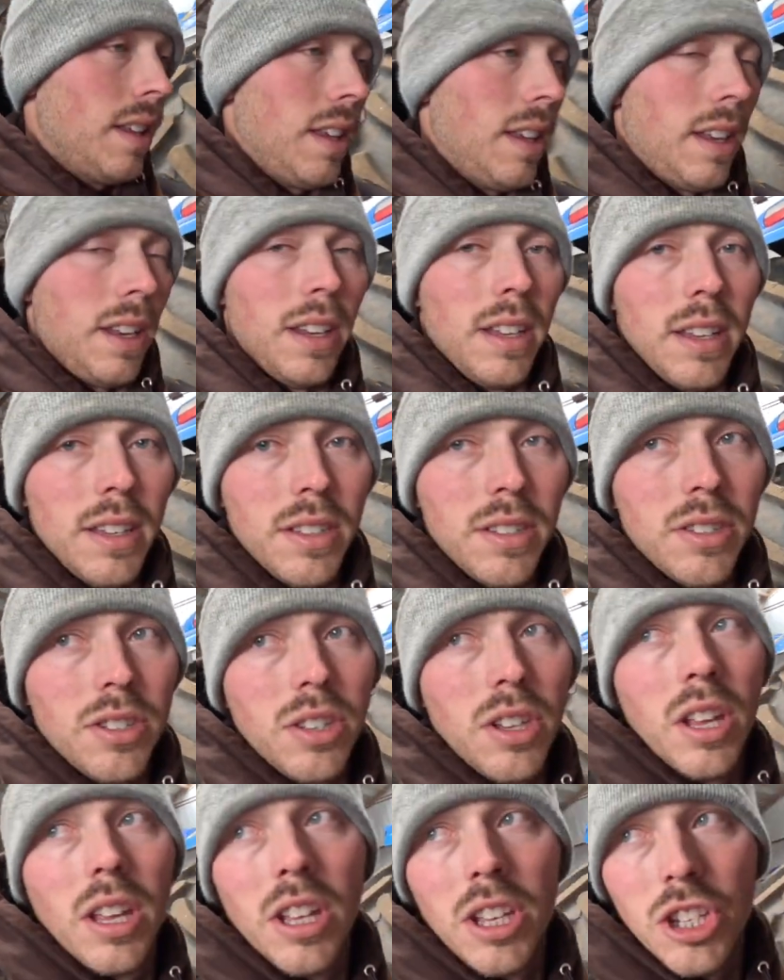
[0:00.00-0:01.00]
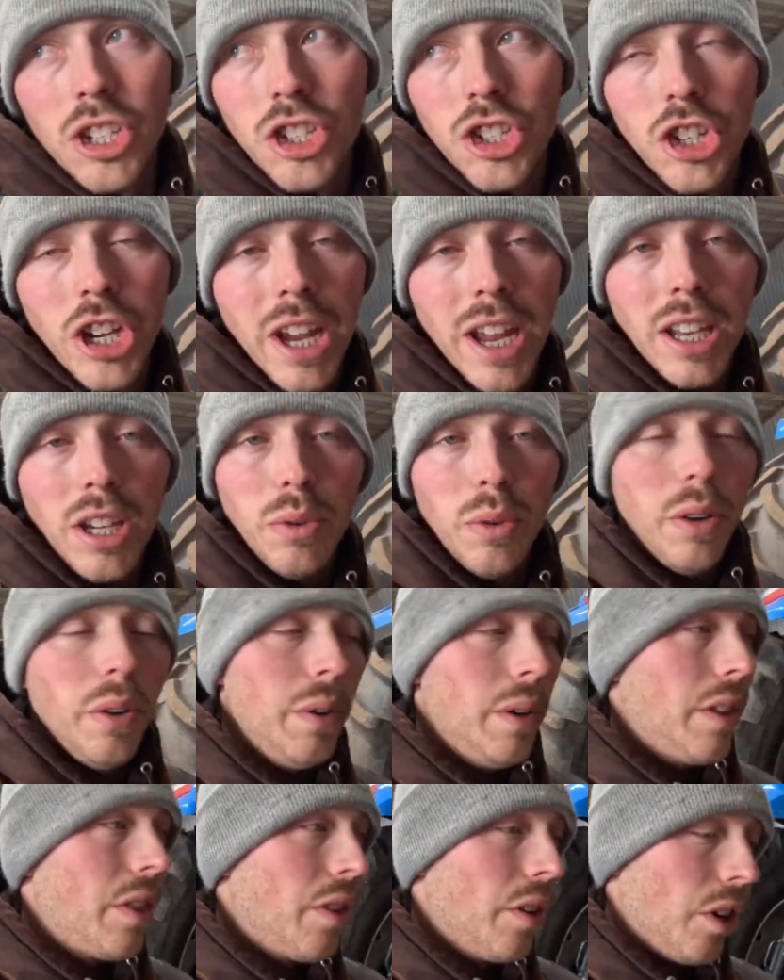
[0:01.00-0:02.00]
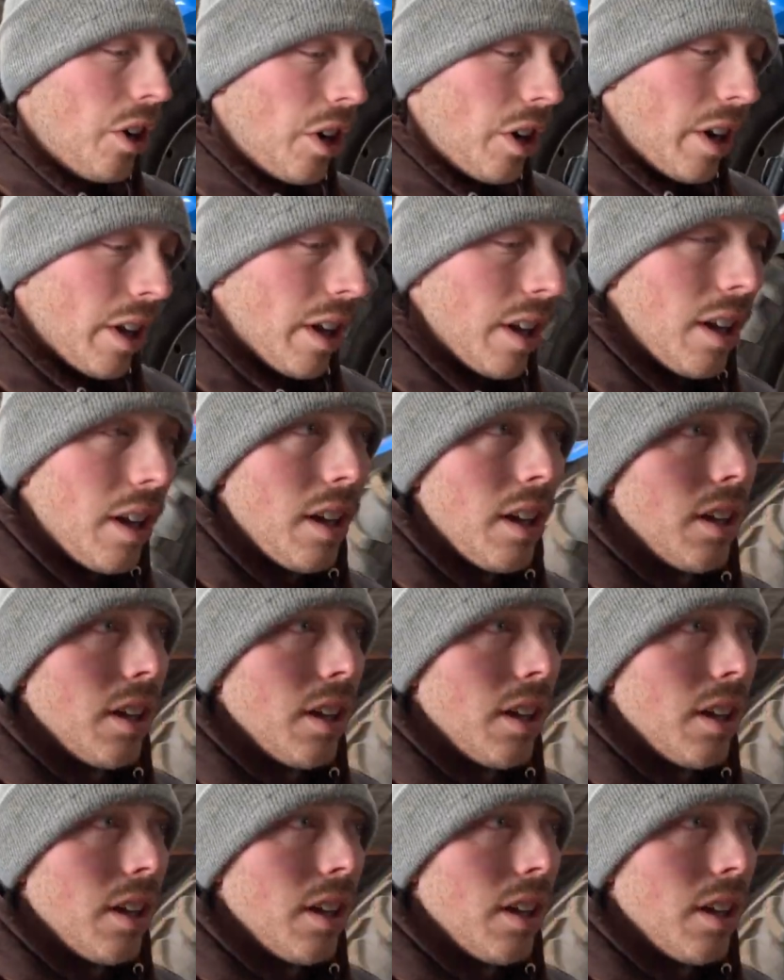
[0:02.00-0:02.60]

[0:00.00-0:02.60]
It is January 3rd,